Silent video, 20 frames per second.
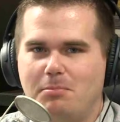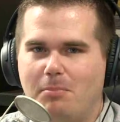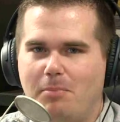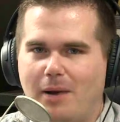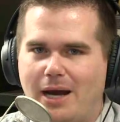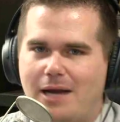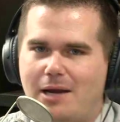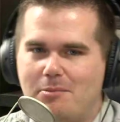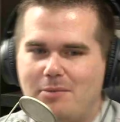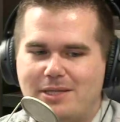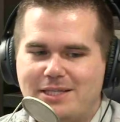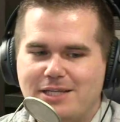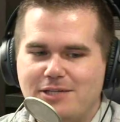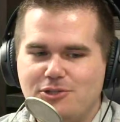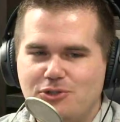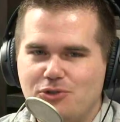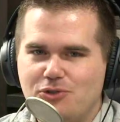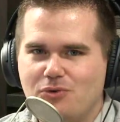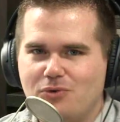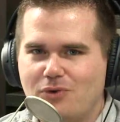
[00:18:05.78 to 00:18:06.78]

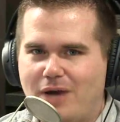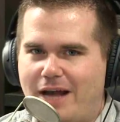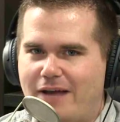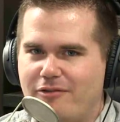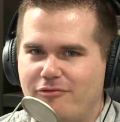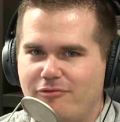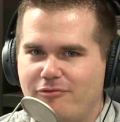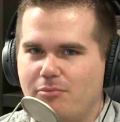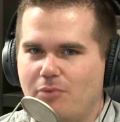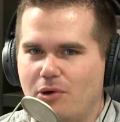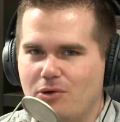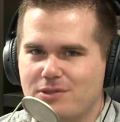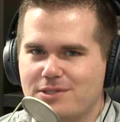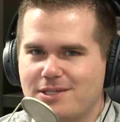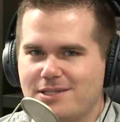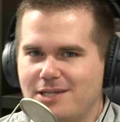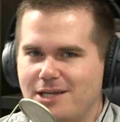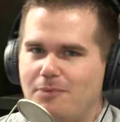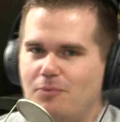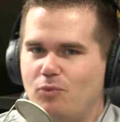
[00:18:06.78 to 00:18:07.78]
but they do have
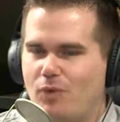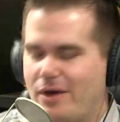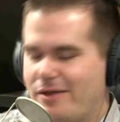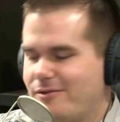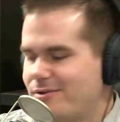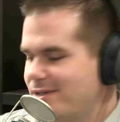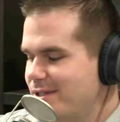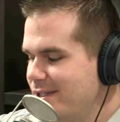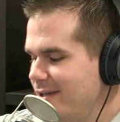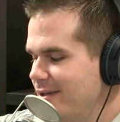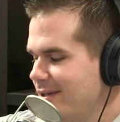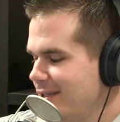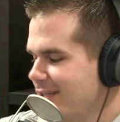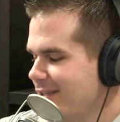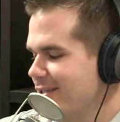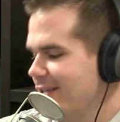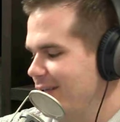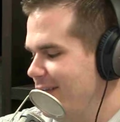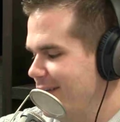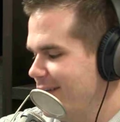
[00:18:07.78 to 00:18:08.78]
both some weather
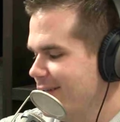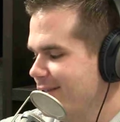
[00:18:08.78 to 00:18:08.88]
sealing. That's